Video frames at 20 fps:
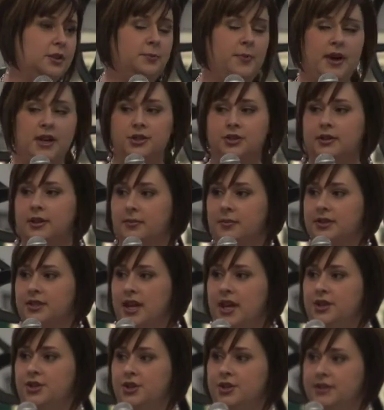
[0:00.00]
your space
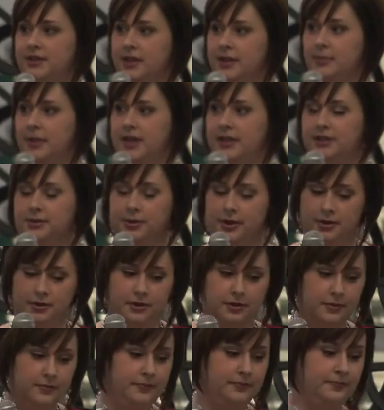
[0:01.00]
limitations in a basement.